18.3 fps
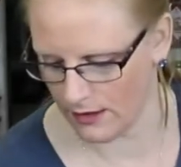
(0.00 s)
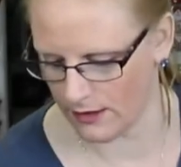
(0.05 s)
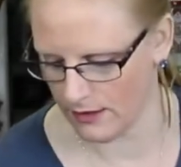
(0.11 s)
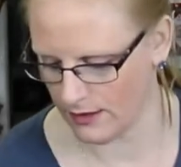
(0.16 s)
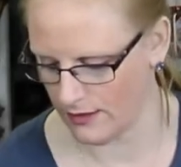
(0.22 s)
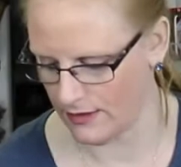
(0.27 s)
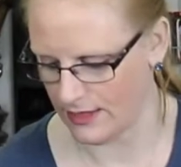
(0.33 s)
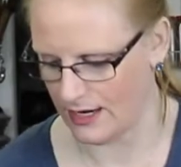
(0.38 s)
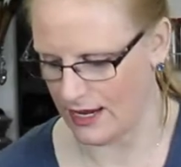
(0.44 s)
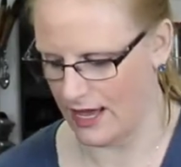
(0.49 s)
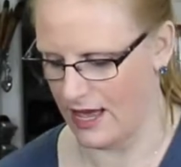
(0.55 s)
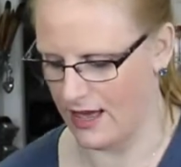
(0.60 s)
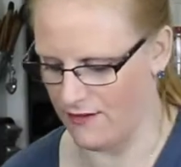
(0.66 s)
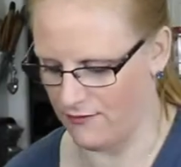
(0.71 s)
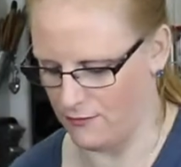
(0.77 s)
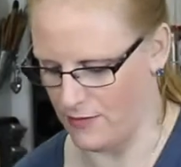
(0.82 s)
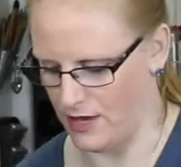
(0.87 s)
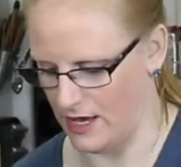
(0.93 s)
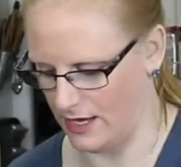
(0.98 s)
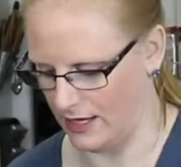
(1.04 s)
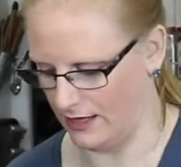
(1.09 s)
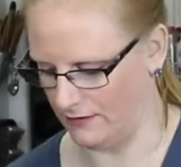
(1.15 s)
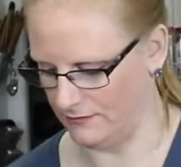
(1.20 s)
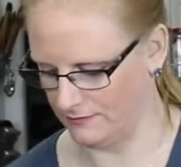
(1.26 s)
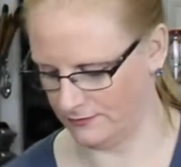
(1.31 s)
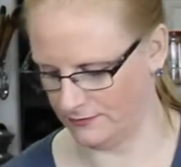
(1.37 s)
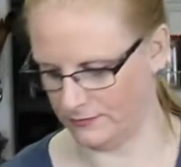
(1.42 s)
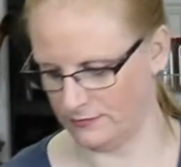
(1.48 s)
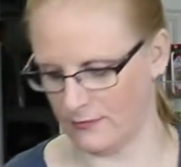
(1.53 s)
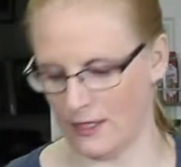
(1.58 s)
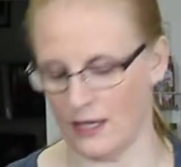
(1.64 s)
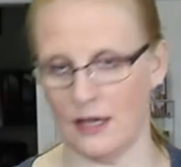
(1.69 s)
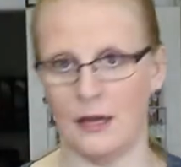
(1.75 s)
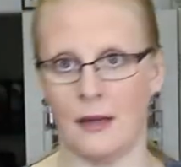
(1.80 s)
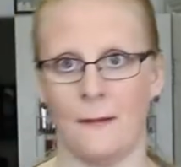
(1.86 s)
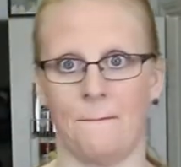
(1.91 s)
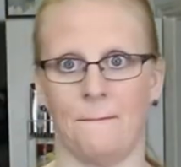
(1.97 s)
And then I have my
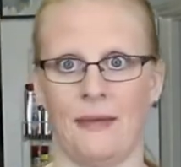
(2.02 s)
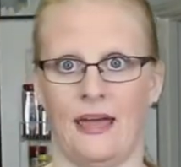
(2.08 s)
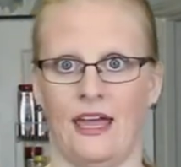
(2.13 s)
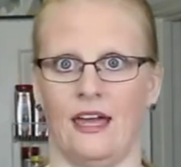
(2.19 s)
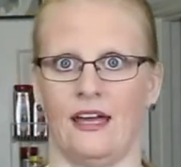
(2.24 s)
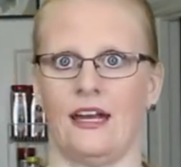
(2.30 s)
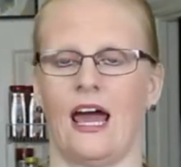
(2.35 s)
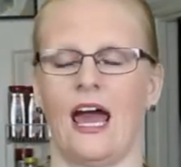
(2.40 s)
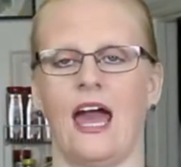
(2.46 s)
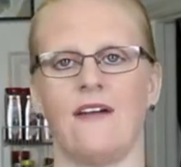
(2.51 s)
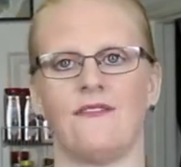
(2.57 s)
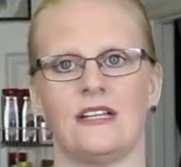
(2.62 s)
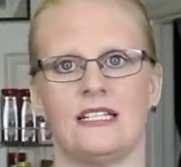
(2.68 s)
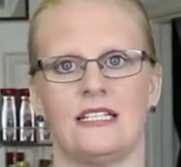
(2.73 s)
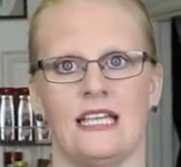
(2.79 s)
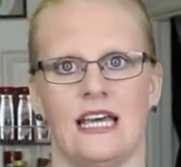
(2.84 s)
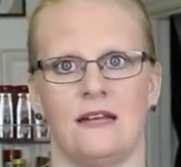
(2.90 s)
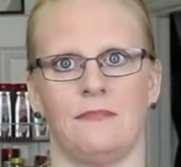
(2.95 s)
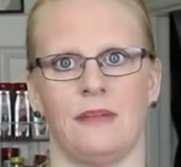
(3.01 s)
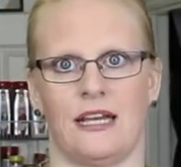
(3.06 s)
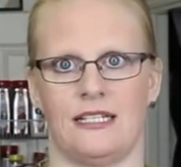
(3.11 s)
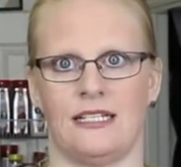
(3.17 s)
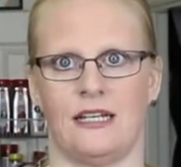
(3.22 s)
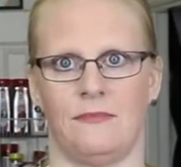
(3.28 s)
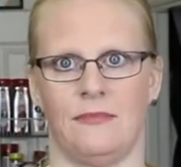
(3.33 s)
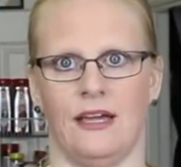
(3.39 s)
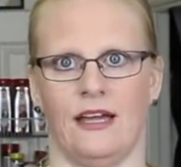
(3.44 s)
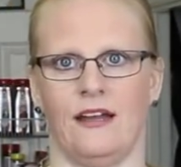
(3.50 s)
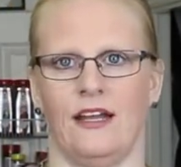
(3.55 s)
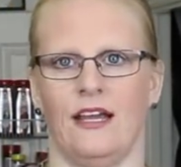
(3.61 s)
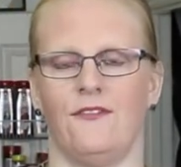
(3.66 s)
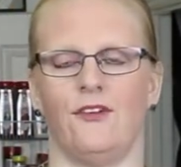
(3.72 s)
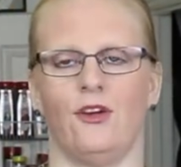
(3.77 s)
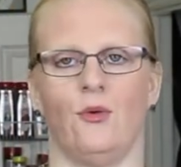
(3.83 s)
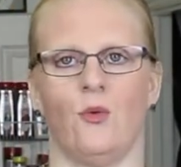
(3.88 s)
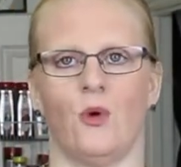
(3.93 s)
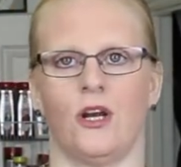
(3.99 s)
pan. I have a 10 by 10 pan. If
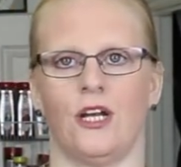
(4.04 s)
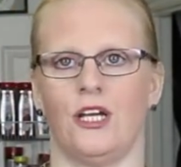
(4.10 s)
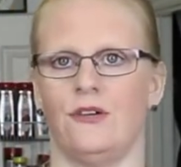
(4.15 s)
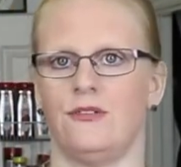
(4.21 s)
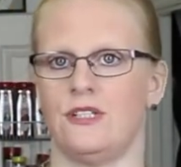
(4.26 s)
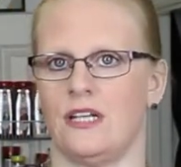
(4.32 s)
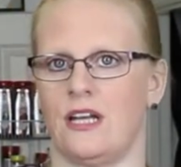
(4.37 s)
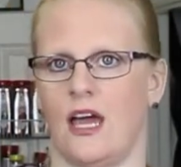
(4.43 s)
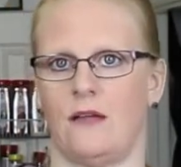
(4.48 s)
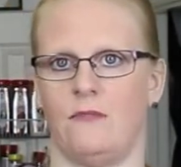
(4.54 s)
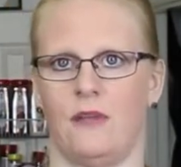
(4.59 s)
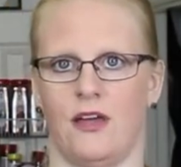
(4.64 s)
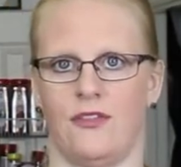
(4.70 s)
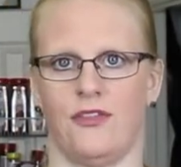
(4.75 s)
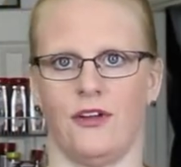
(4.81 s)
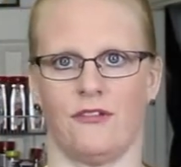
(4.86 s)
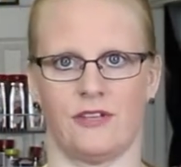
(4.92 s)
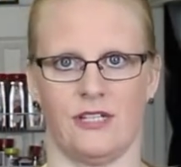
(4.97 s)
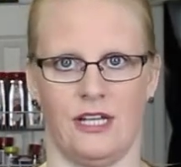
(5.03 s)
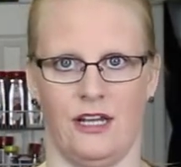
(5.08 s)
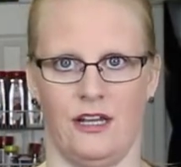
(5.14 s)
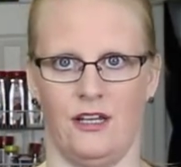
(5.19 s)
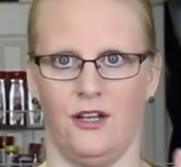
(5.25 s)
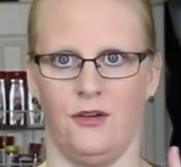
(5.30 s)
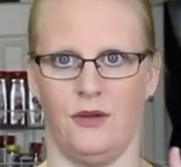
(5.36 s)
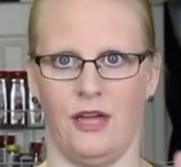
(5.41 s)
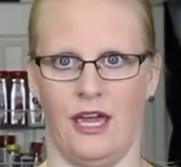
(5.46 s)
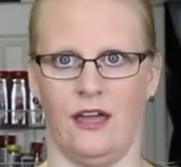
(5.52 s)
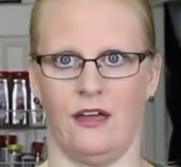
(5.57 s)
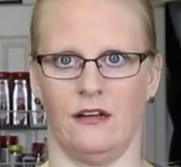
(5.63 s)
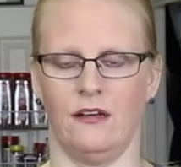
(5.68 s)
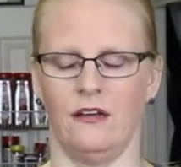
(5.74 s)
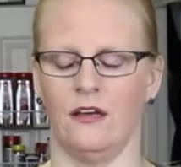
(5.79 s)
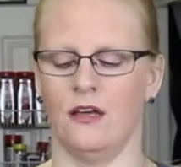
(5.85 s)
you want to use a 9 by 13, you can.